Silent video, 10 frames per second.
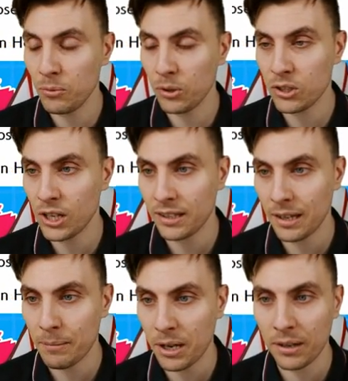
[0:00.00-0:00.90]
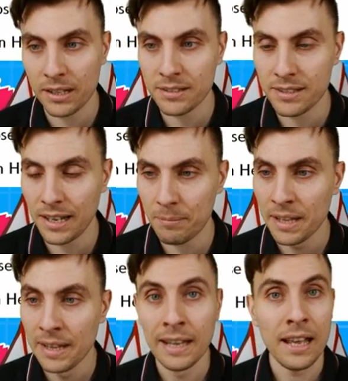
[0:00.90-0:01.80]
want to check them out and um,
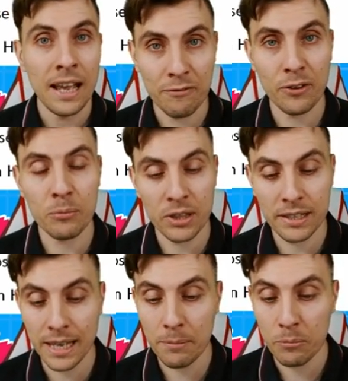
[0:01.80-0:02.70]
have fun with the team.